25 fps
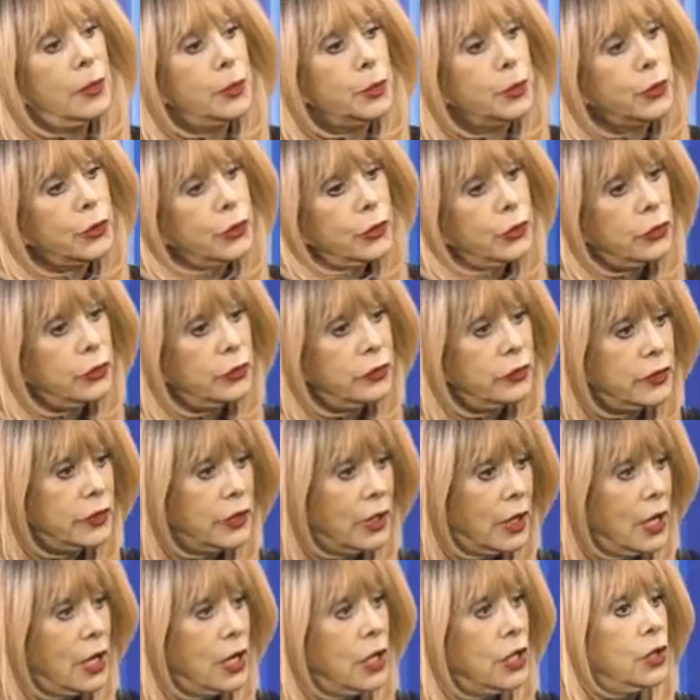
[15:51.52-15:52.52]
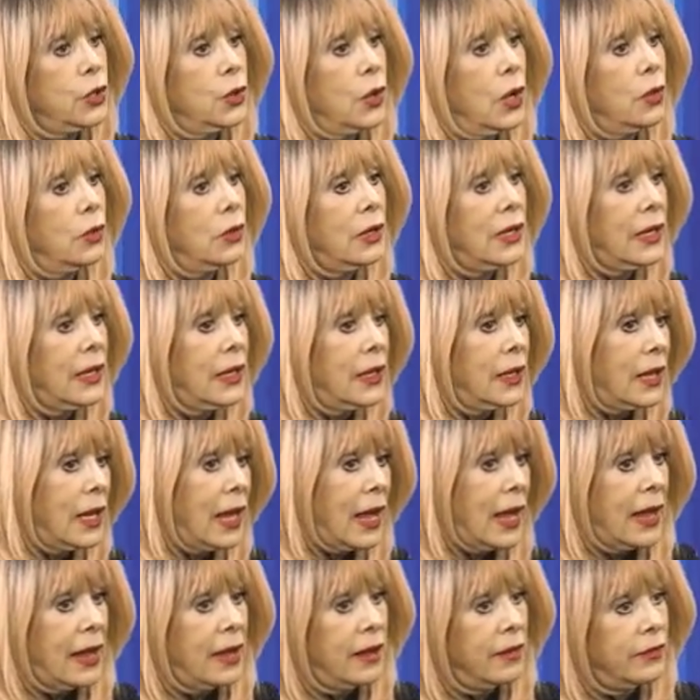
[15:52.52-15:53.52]
well, it proves you only
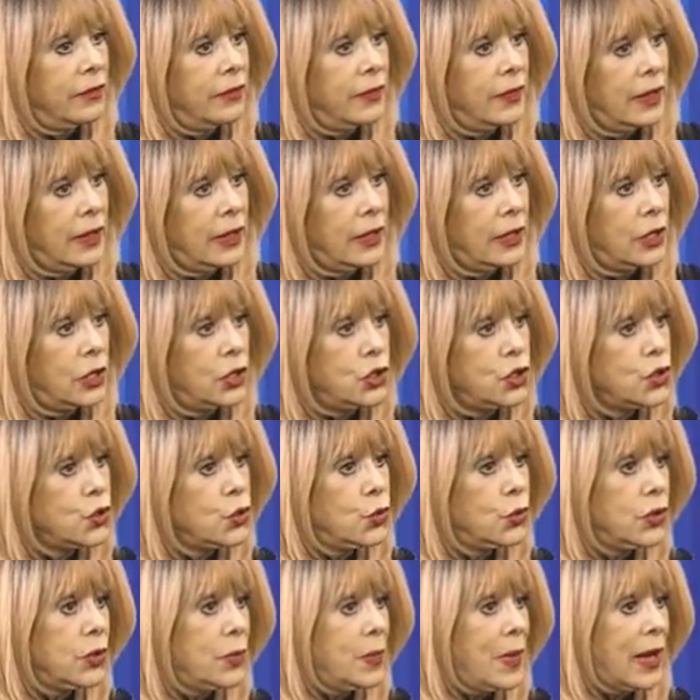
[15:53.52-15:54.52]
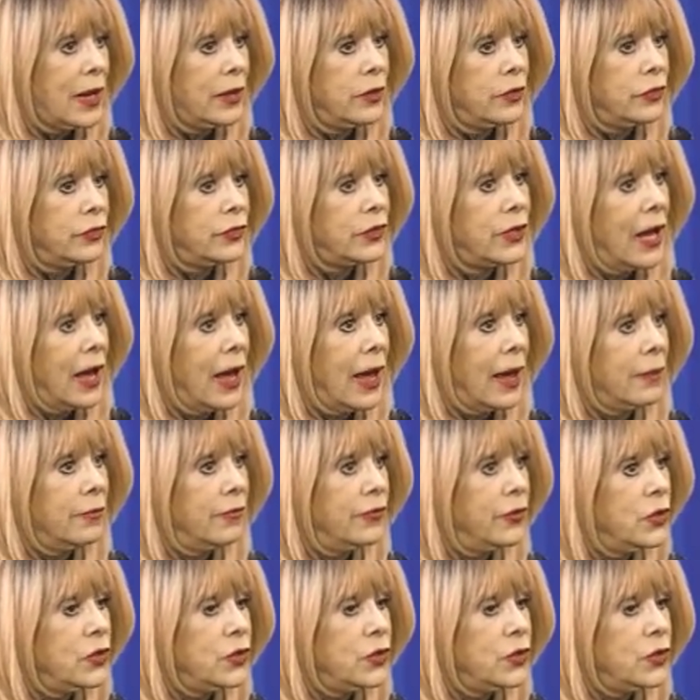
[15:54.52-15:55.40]
have a short amount of time.